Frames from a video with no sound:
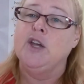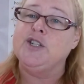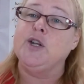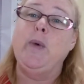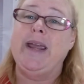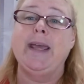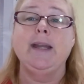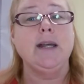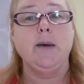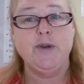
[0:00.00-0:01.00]
So we
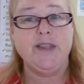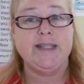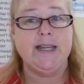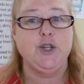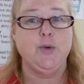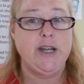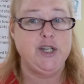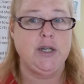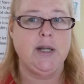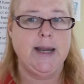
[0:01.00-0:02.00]
end up with a
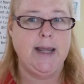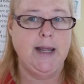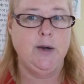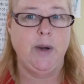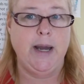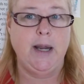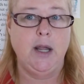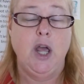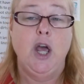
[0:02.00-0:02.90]
situation like Henry,